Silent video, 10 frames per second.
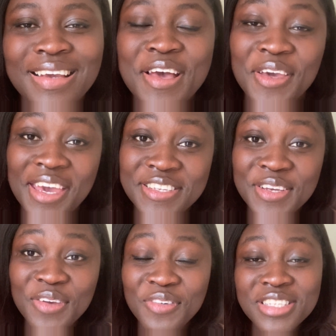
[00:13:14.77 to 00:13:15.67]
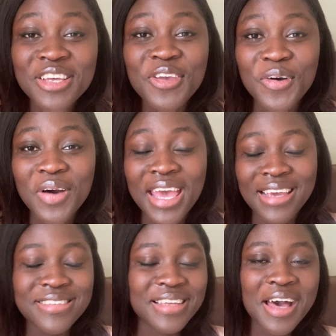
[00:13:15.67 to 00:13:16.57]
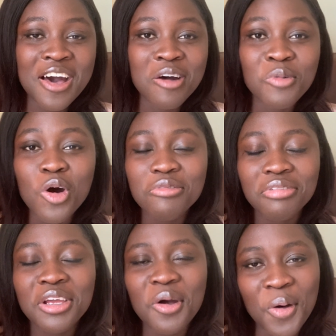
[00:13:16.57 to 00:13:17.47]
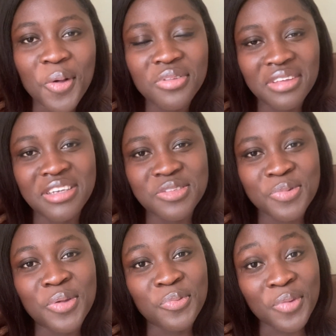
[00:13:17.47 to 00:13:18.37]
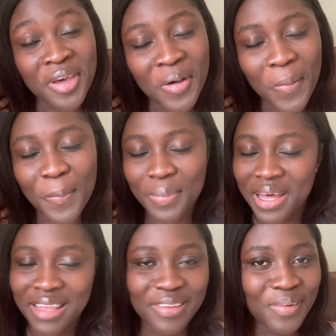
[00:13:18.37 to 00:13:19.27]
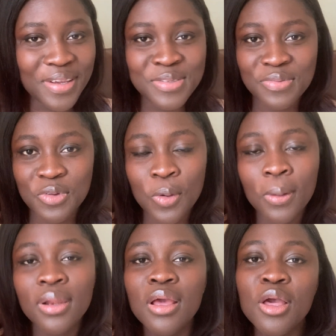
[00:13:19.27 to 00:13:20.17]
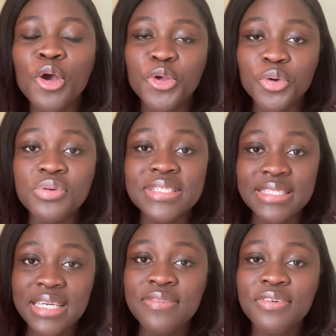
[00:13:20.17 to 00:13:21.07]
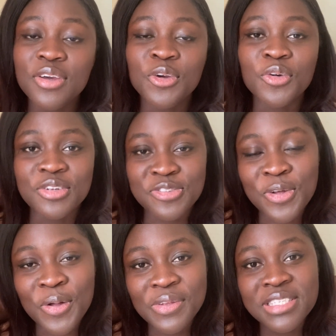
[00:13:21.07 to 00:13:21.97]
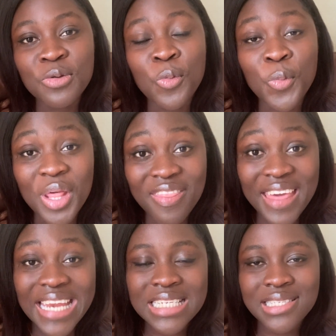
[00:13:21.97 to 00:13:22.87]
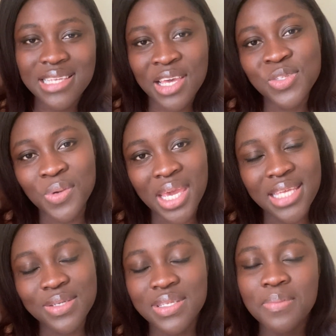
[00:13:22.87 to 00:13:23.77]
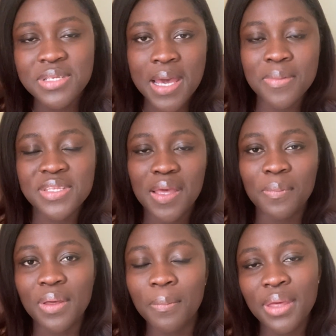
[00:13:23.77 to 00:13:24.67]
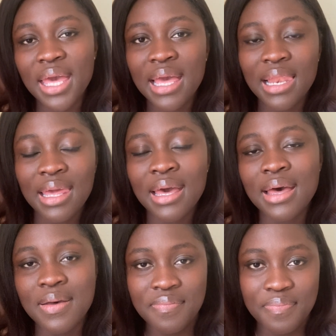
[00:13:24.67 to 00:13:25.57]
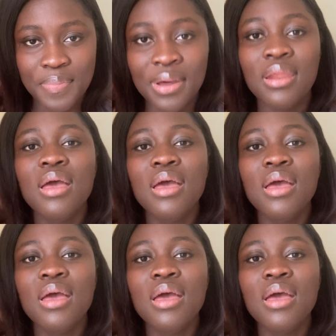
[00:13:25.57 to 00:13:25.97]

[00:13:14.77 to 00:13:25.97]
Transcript: Okay, so you've written your exam. Hopefully all things went well. By the grace of God, you'll receive your results within 6 weeks. So sometimes it can be a bit earlier, but